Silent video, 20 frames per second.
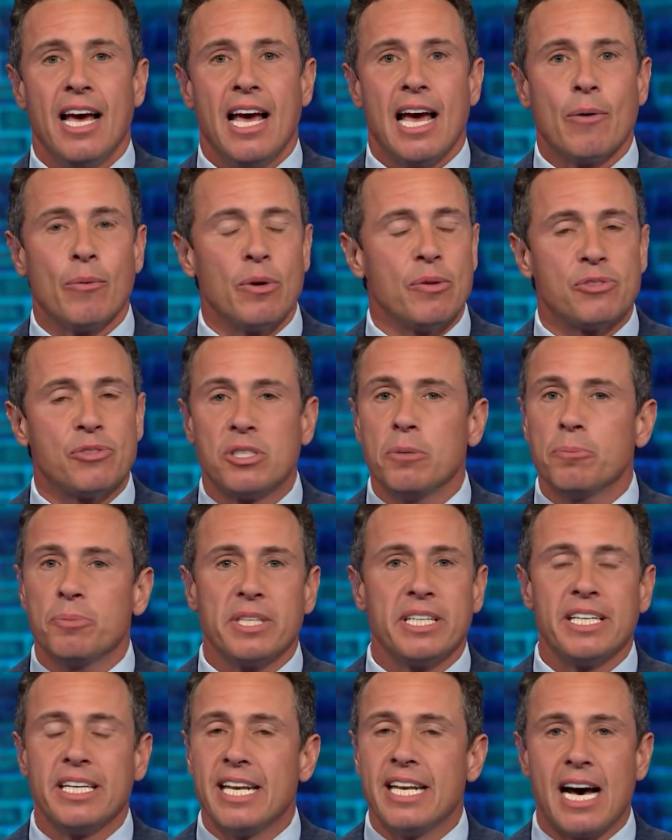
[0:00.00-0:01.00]
And we've
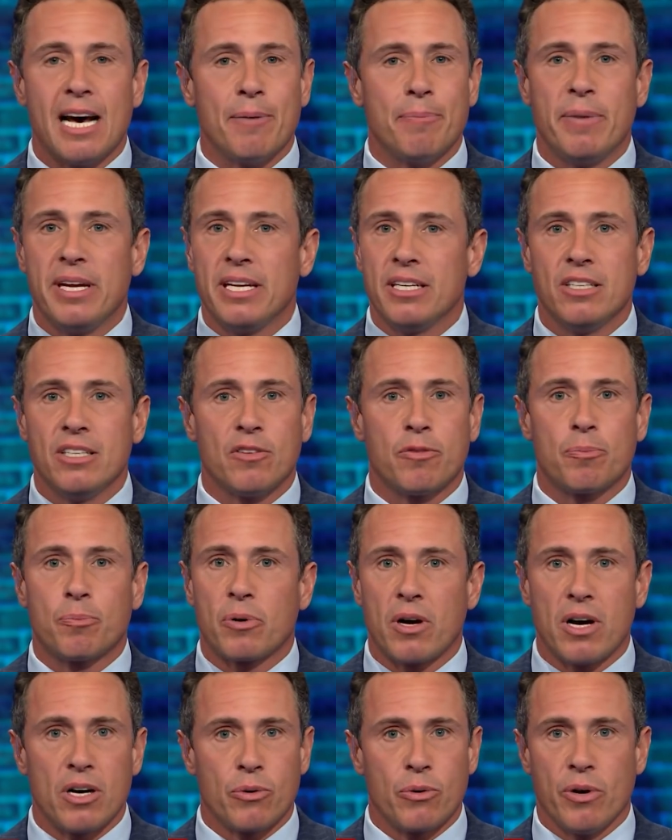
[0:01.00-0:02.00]
simply not made enough
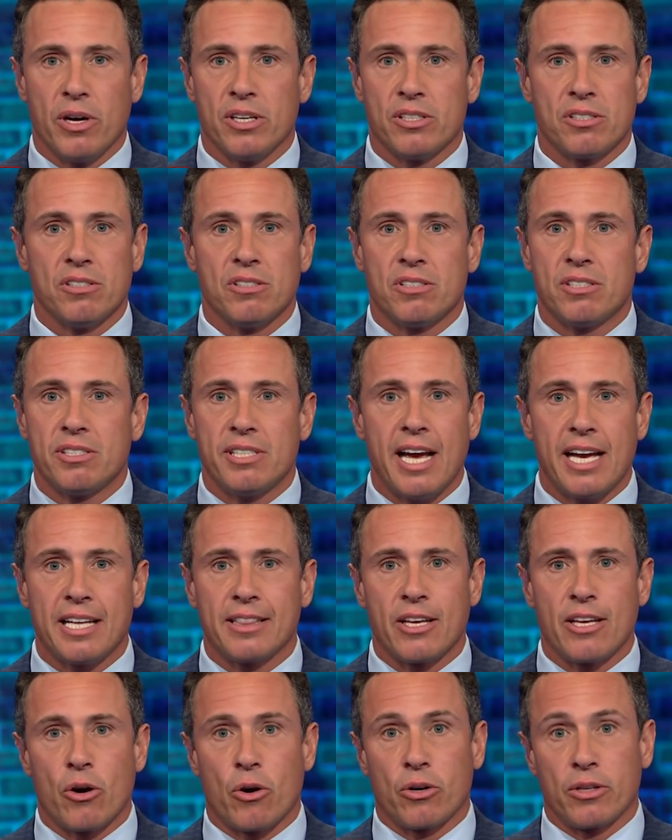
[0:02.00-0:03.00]
progress. And
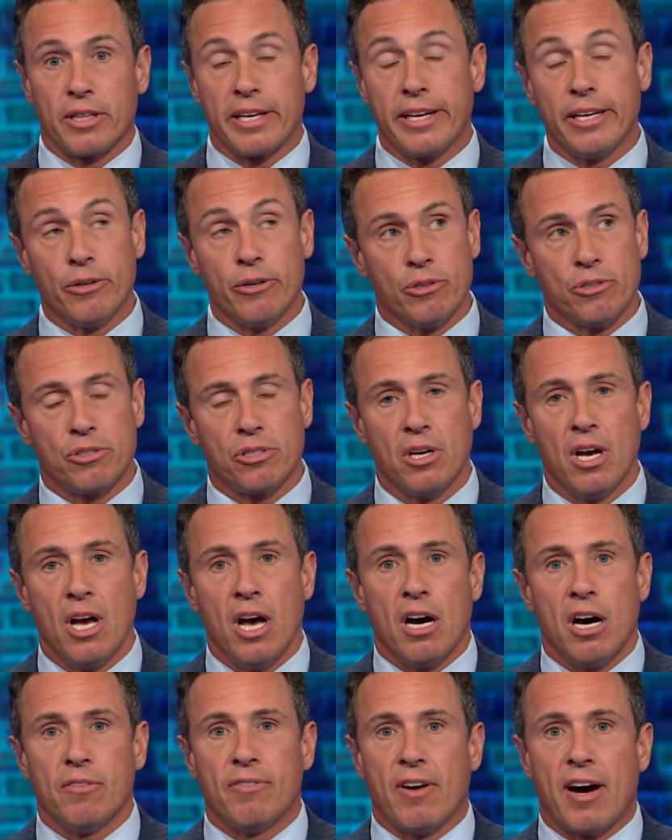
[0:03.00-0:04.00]
sadly, our leaders
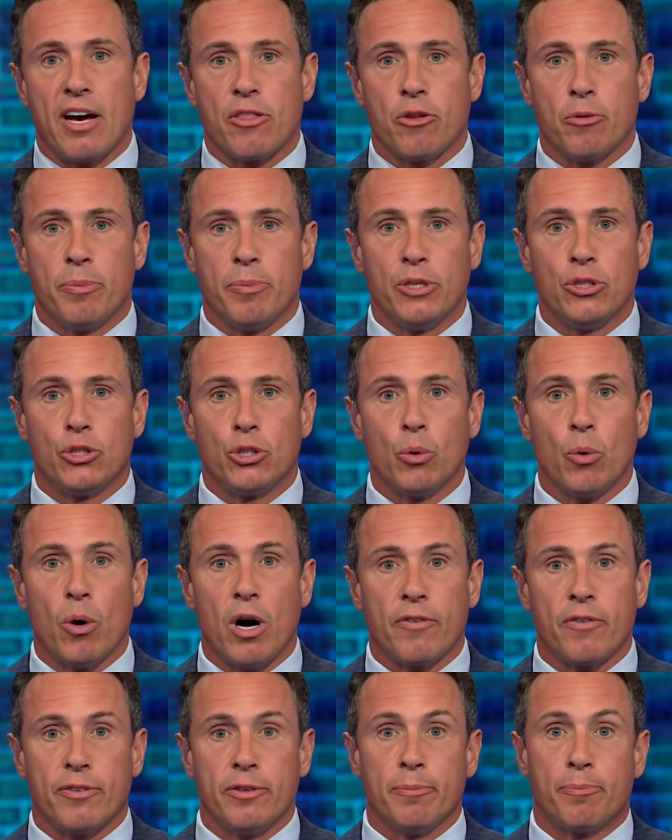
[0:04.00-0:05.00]
have either been too
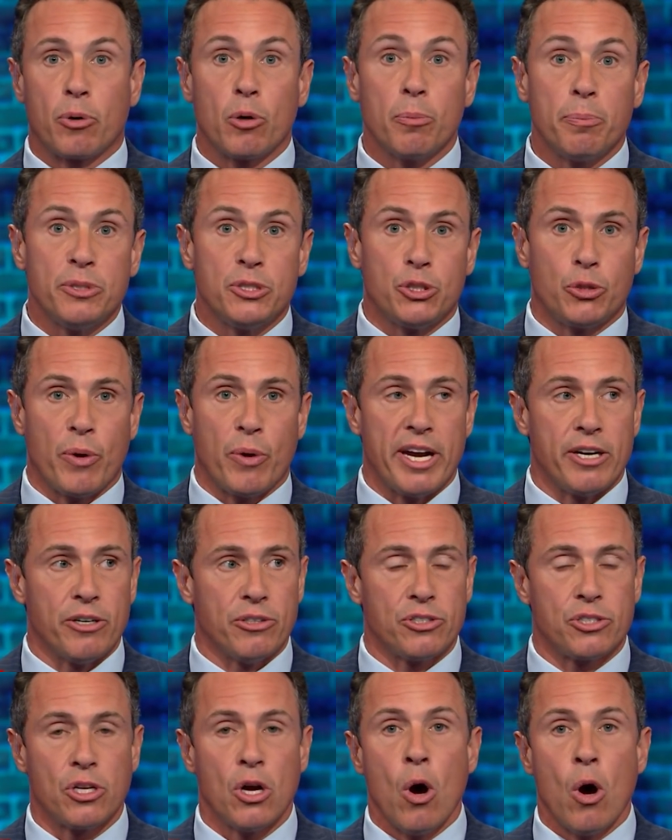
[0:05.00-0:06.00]
often
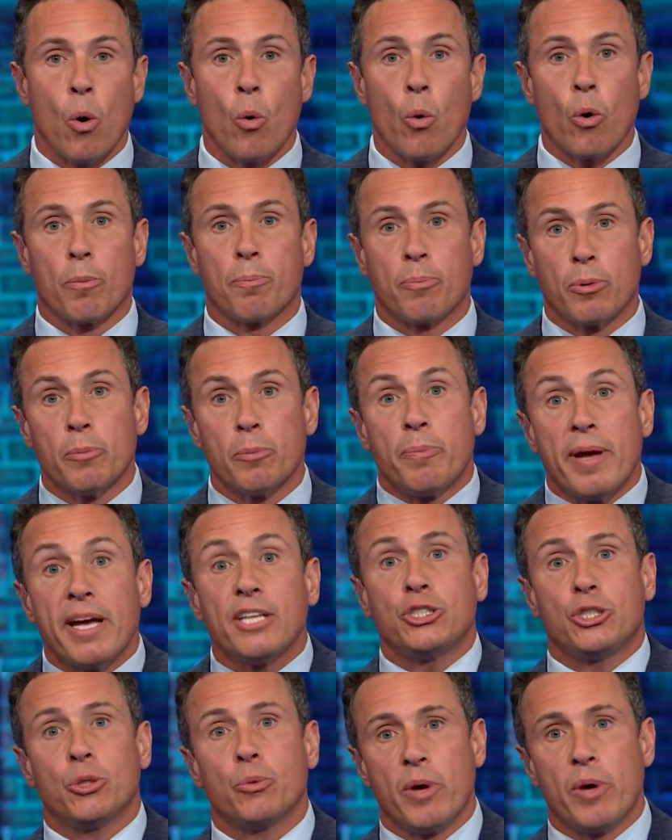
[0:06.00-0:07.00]
perpetrators or
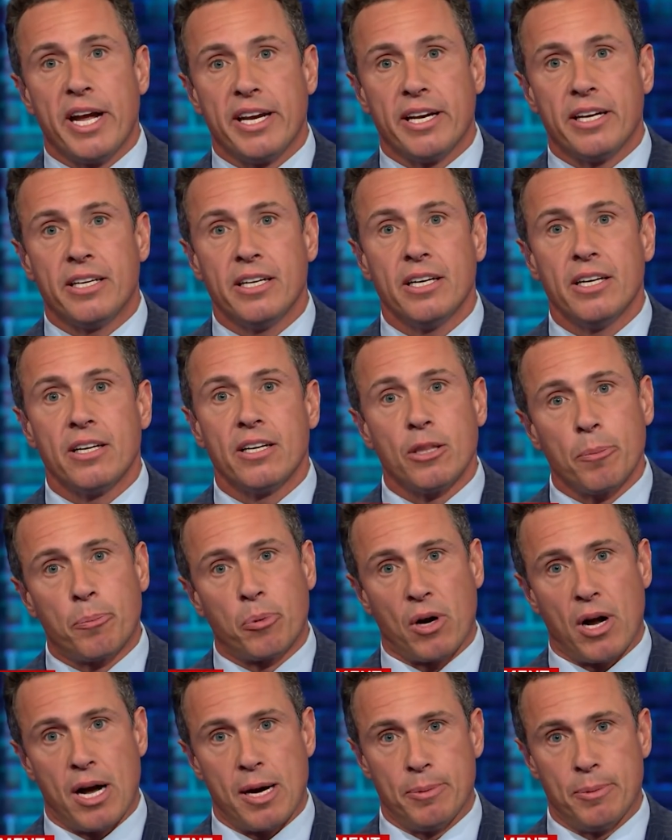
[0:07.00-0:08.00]
perpetuated the
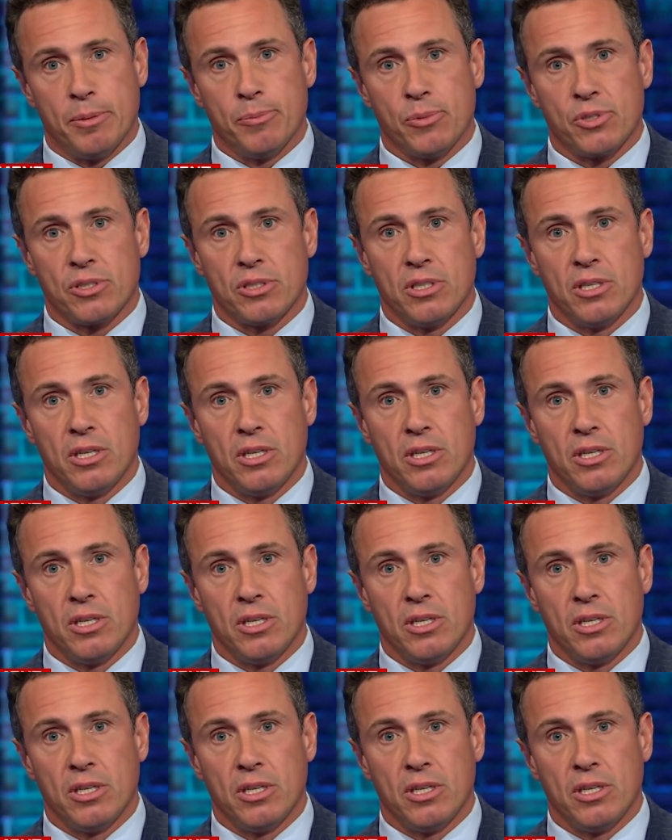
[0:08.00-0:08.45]
problems.